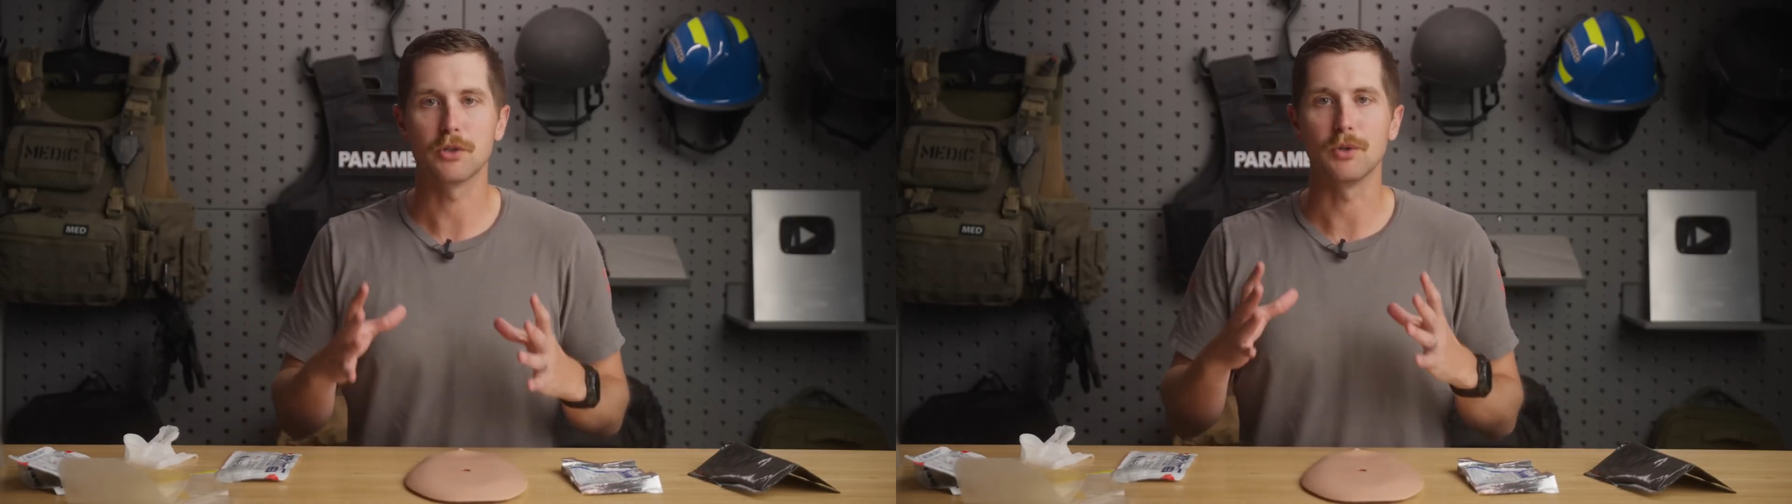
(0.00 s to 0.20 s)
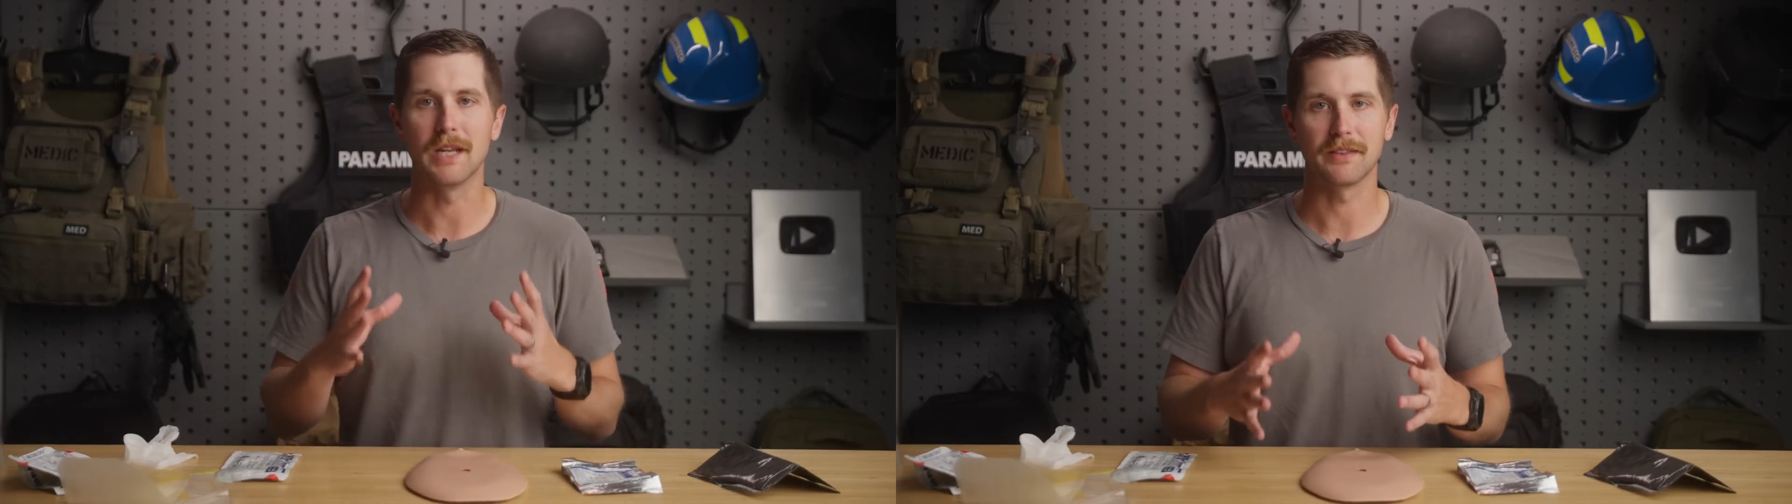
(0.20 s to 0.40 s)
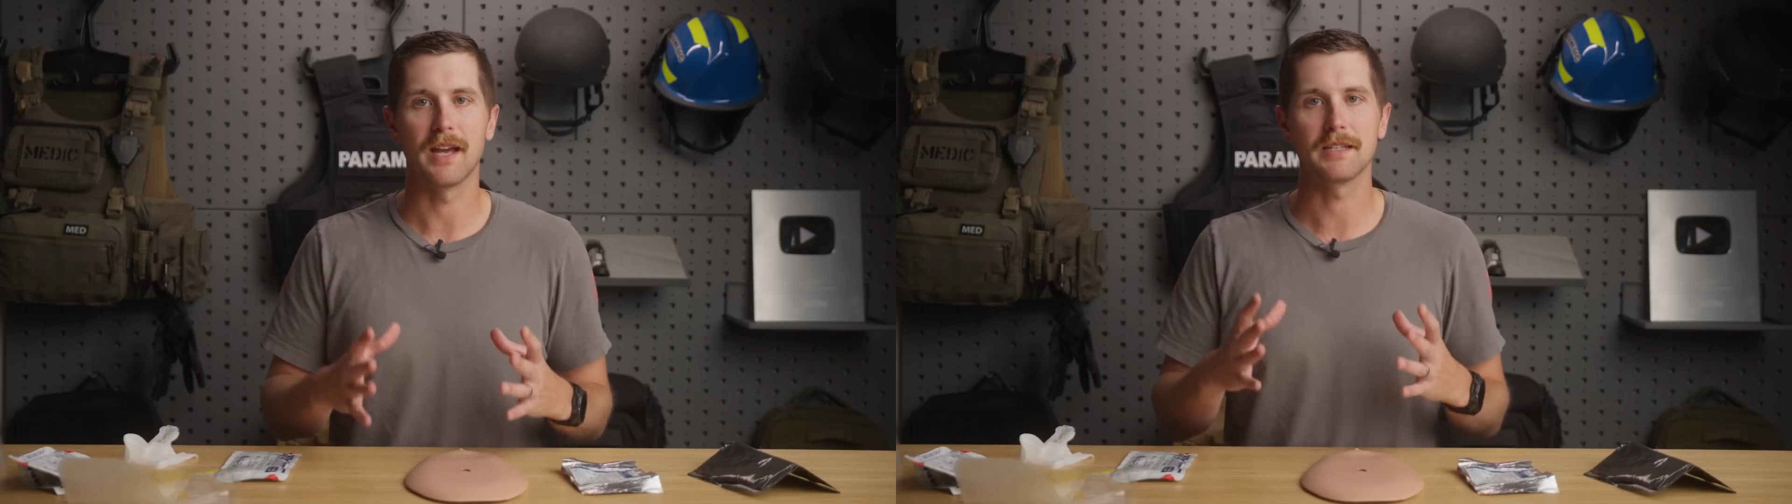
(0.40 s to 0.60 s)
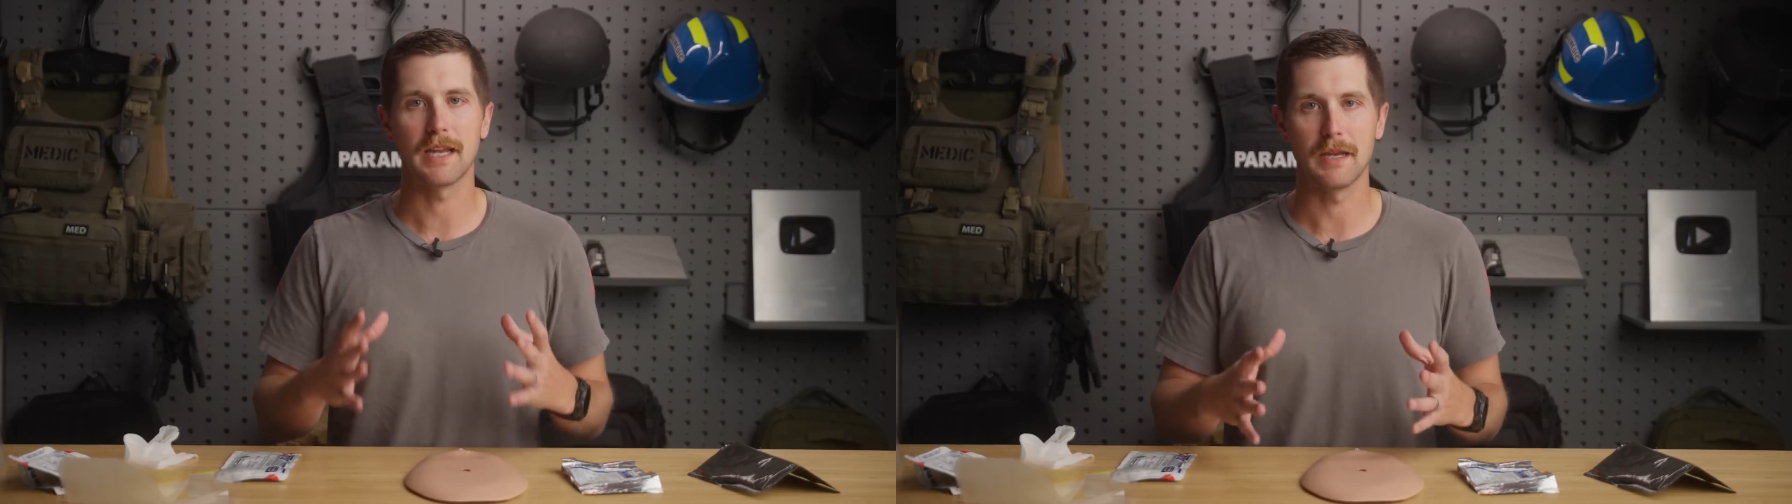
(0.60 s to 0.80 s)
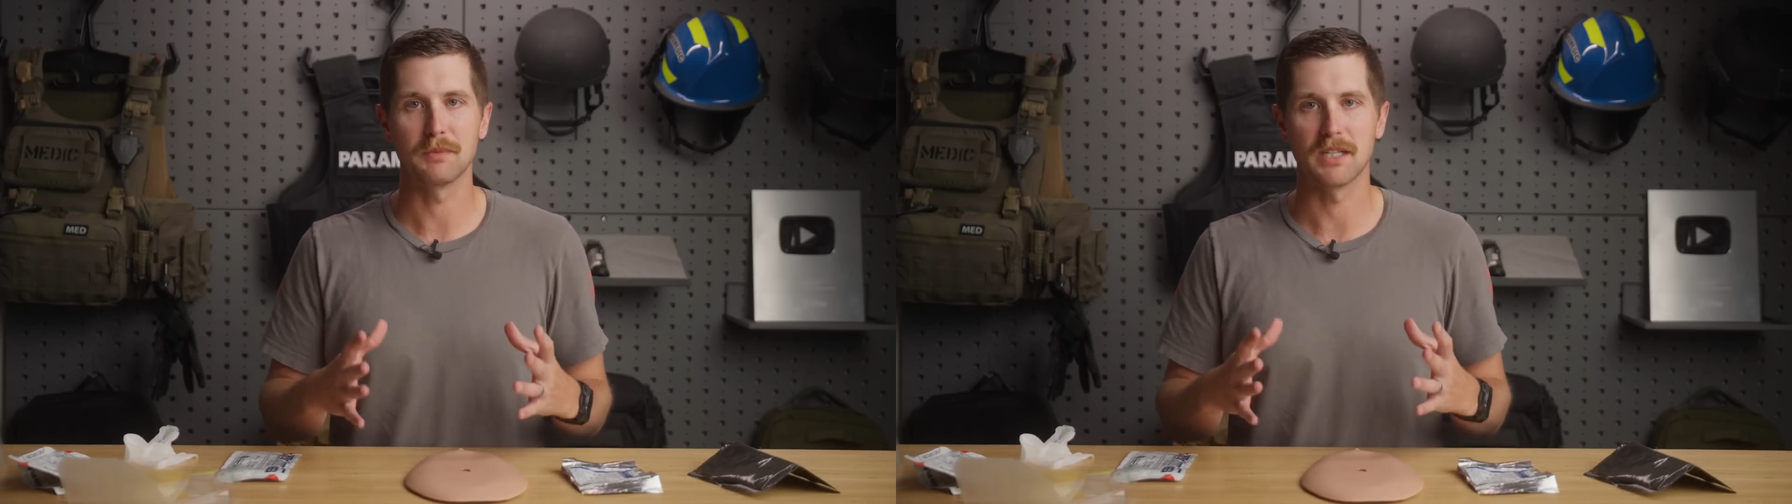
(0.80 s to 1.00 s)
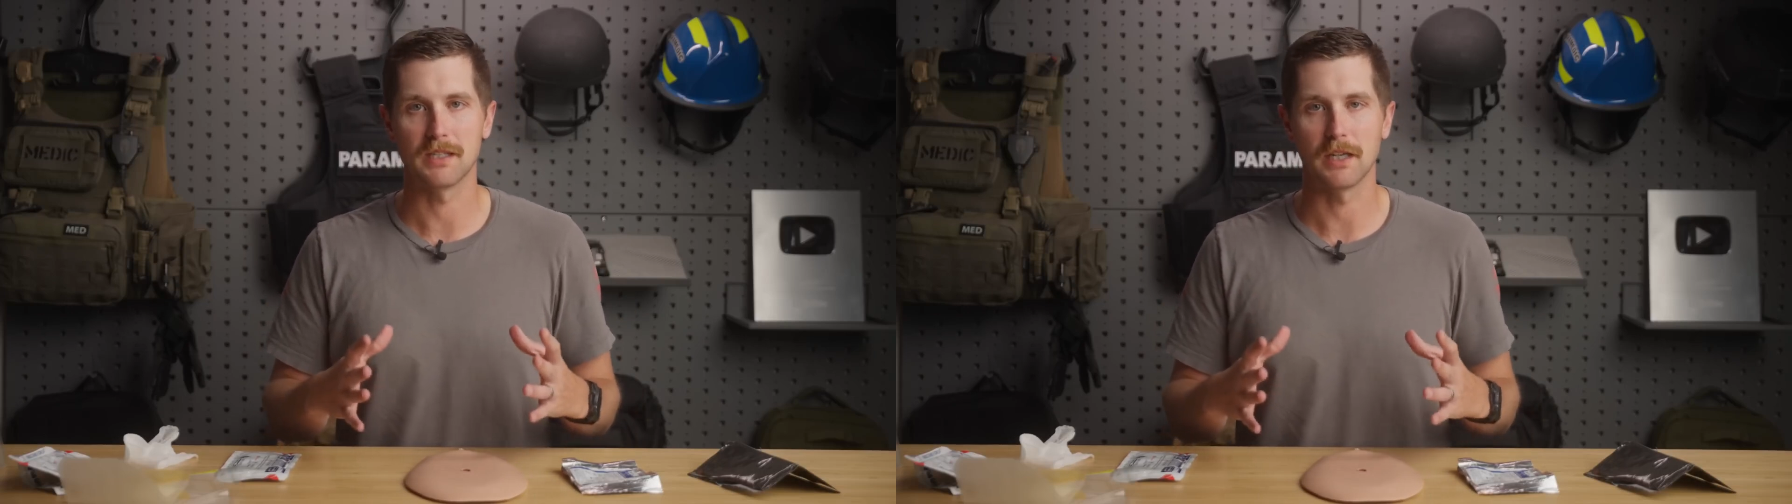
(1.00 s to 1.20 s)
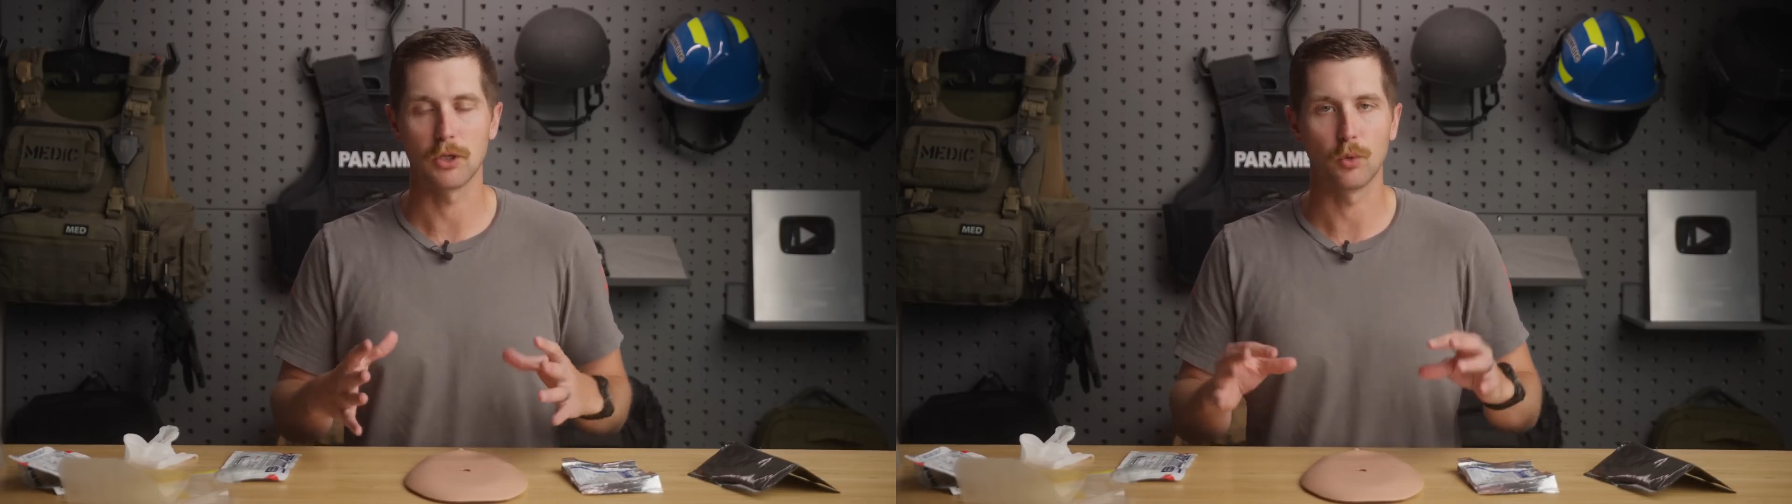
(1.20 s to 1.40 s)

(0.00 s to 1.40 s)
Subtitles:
to get that tape to stick.